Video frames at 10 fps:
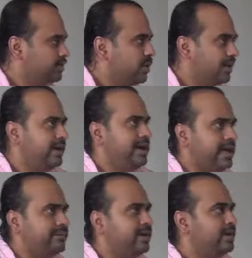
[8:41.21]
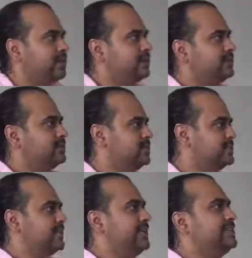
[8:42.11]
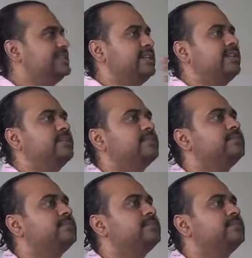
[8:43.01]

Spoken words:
You already have it, just cleanse it.